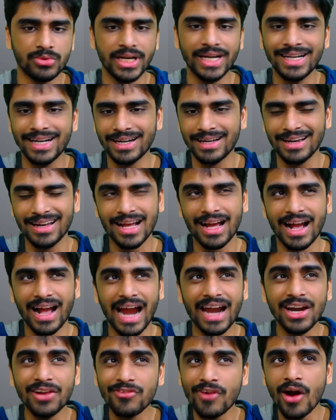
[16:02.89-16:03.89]
read it
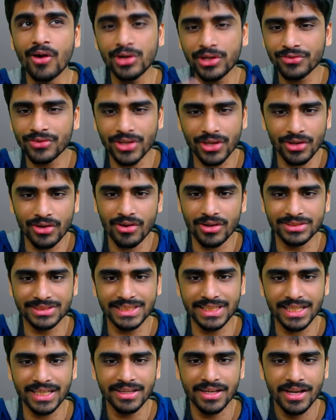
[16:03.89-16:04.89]
kind of out of
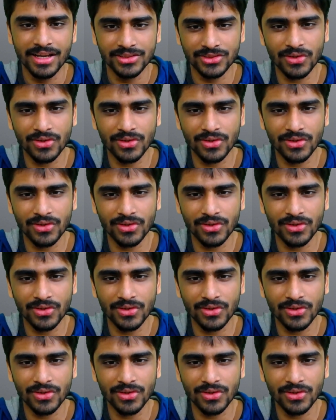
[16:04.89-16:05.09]
curiosity.